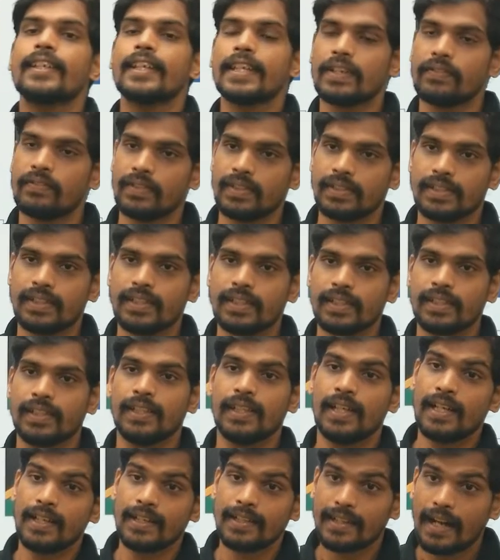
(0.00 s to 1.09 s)
leaf is it,
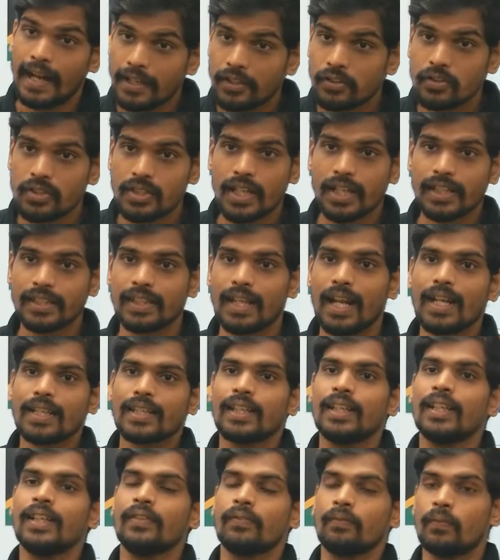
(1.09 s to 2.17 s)
try to check
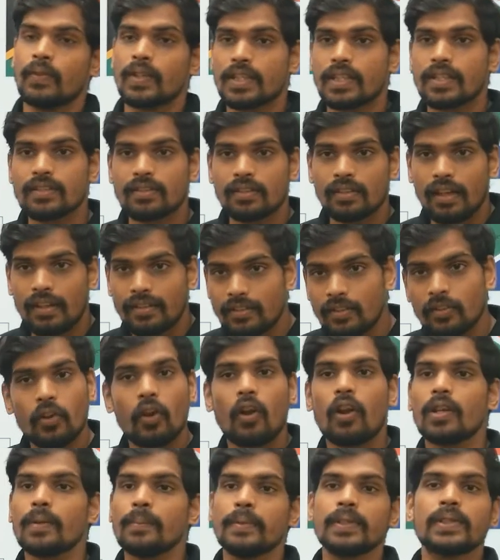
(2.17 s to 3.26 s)
that, which is
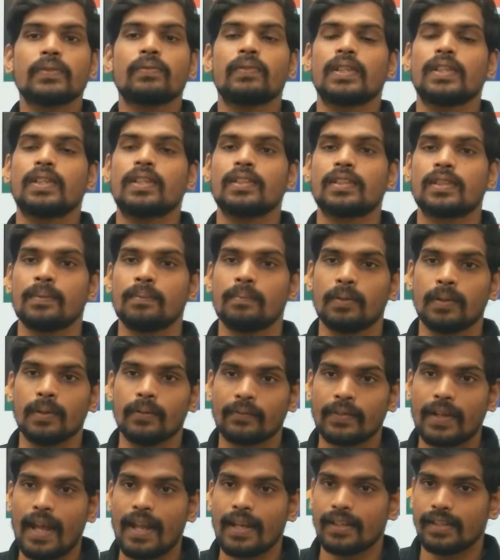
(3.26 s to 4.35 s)
synonymous with the symbol
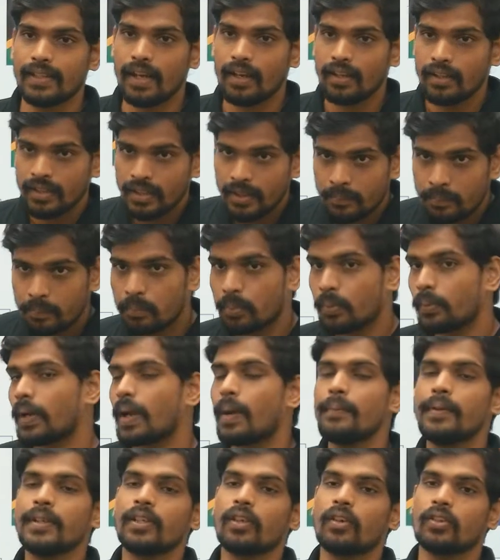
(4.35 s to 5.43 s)
of Canada.
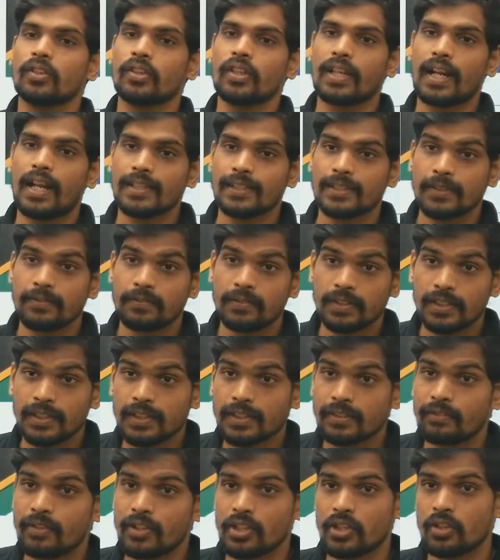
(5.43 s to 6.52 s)
Comment down your answer for
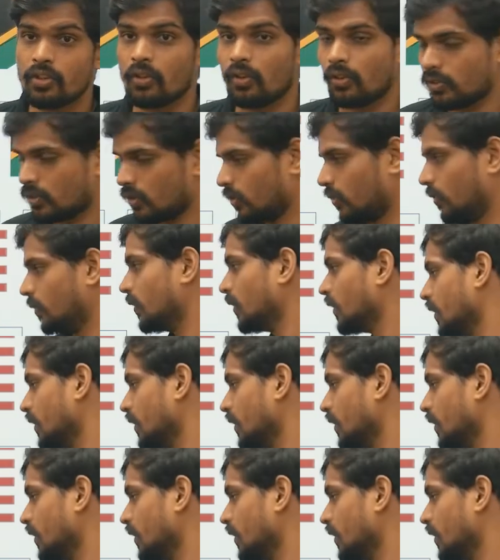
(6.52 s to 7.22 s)
this question also.